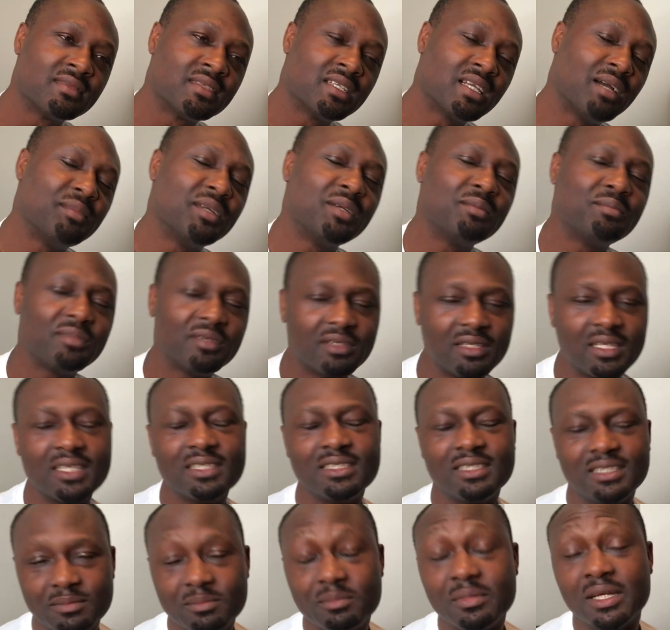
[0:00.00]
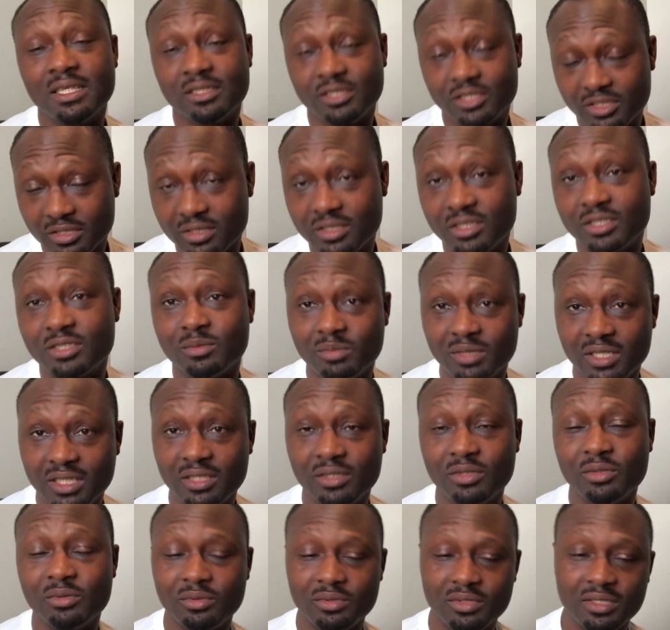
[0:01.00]
I mean, BIOLA did mention to me
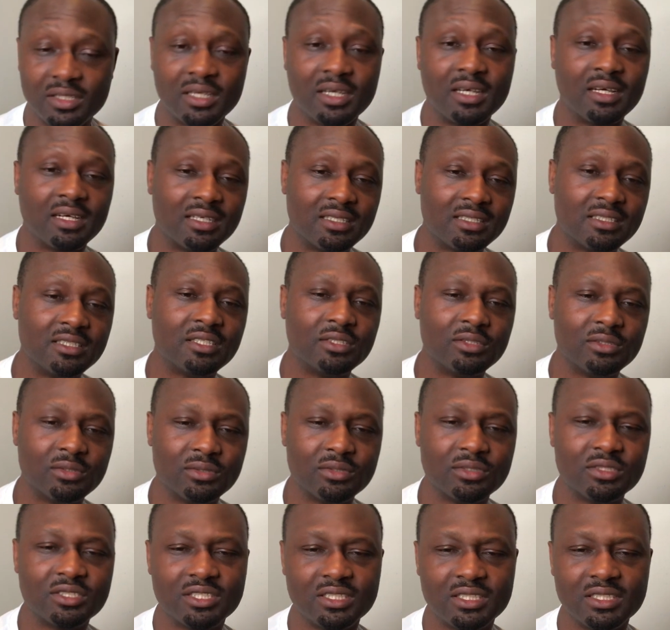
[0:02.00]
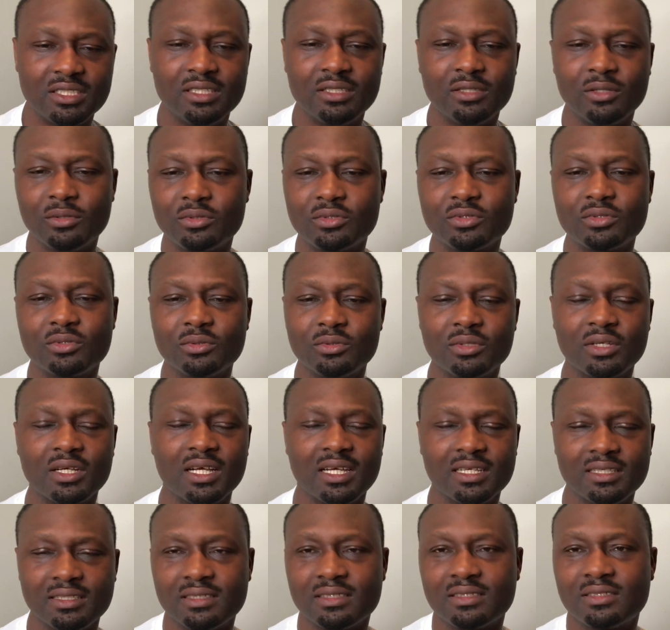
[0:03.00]
though that, you know, she also
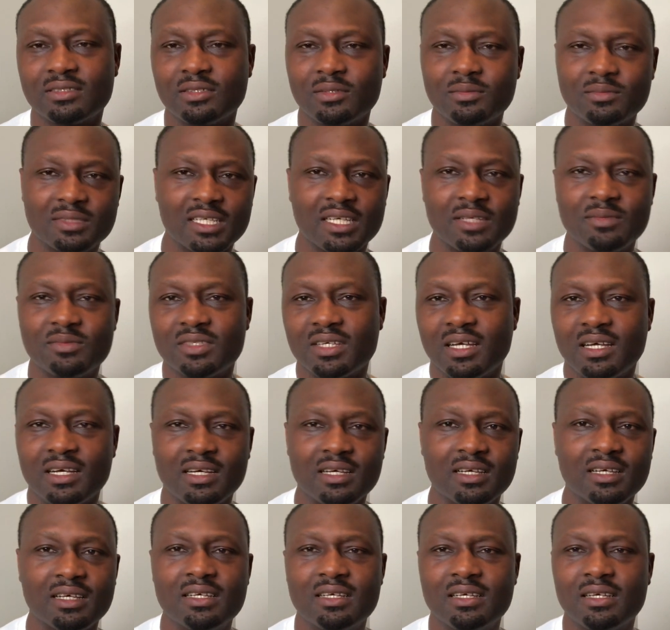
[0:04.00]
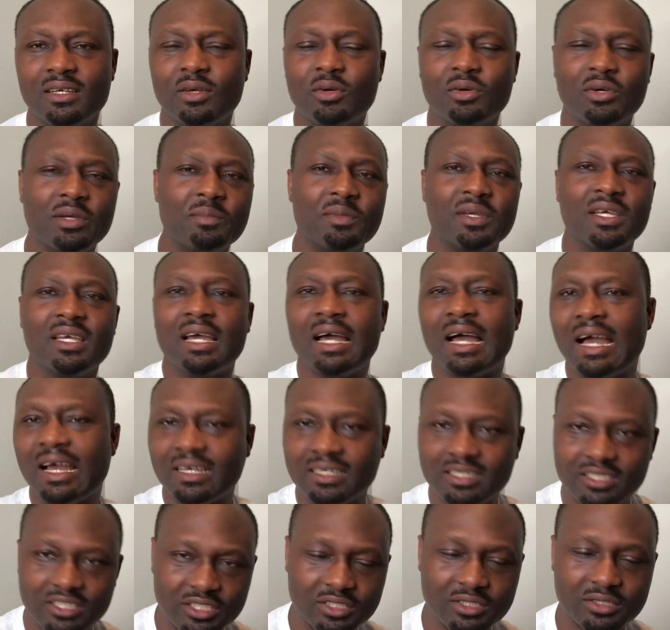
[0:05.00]
kind of sometimes got a bit
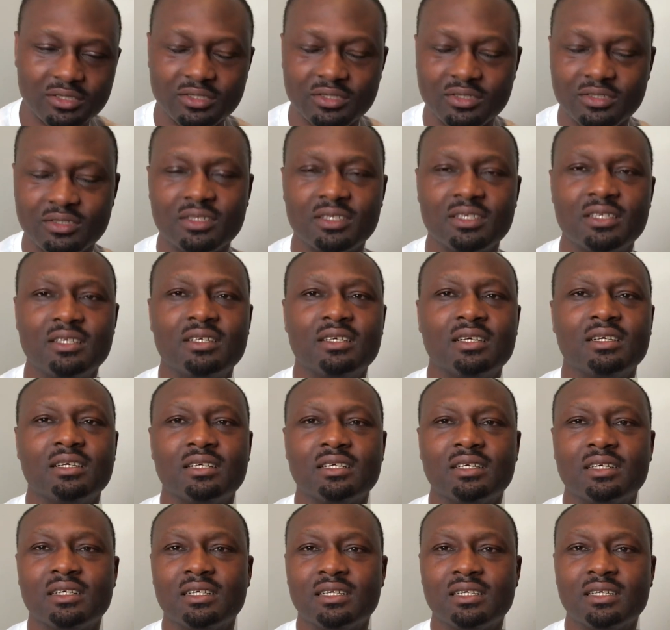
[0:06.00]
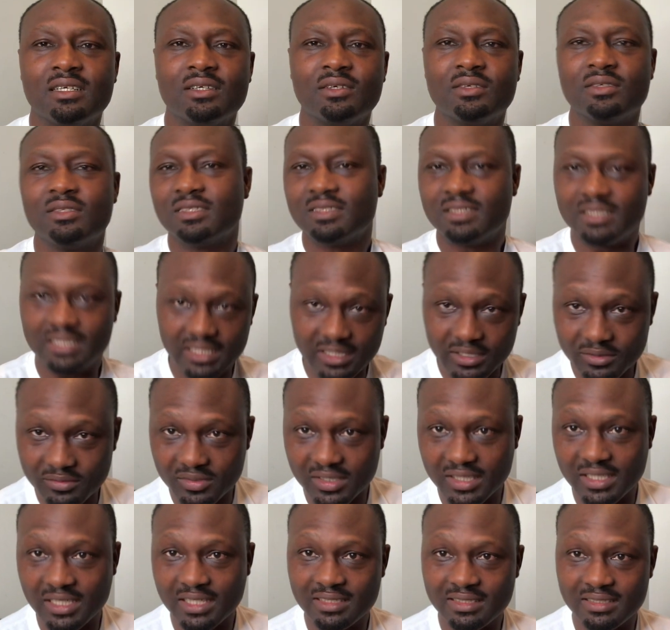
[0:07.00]
anxious on the day of
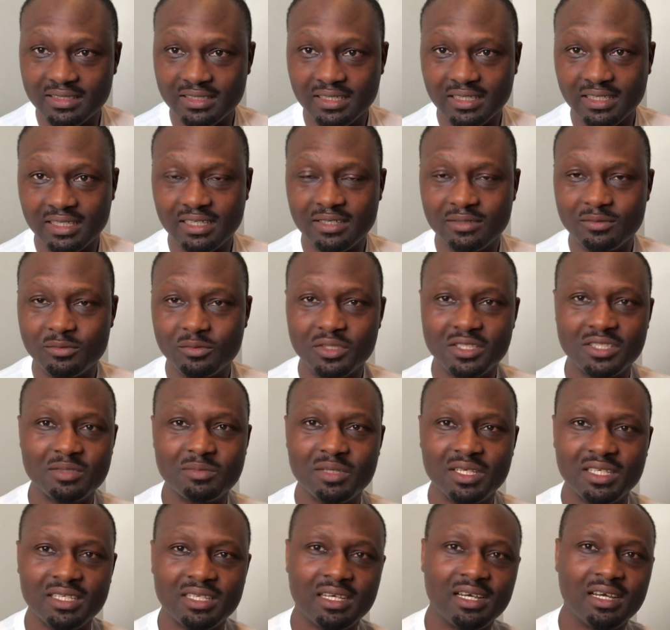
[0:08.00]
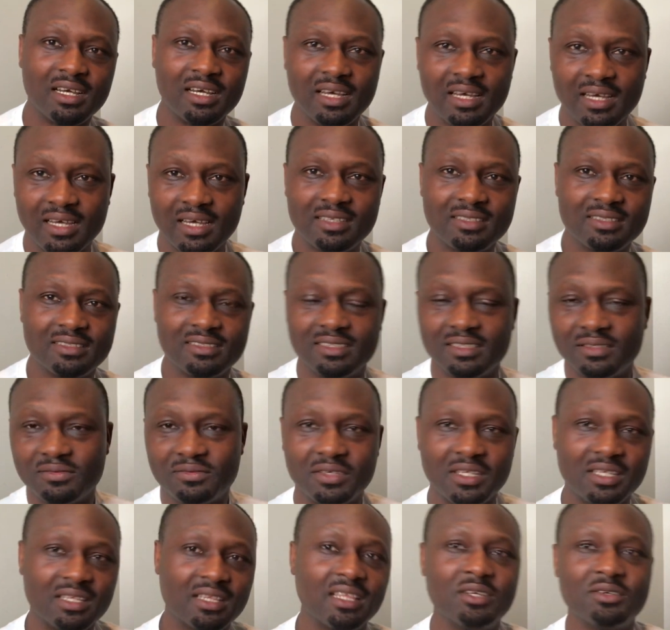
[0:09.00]
the exam, which made her act
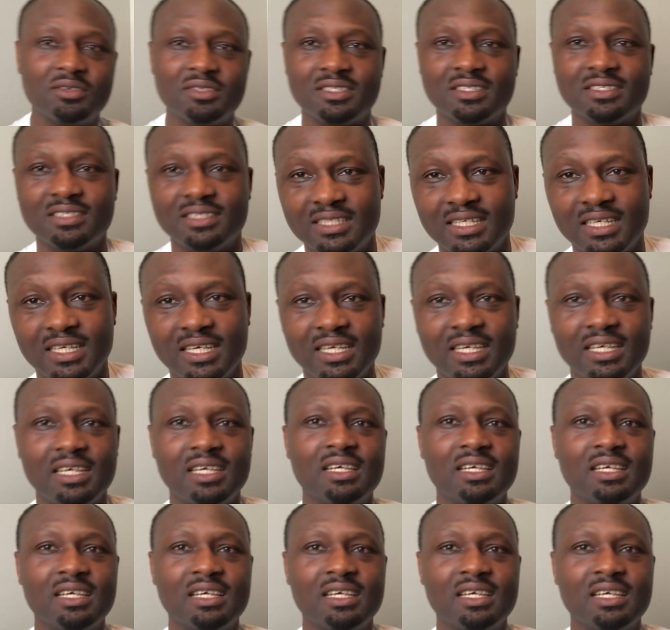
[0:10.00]
differently on the day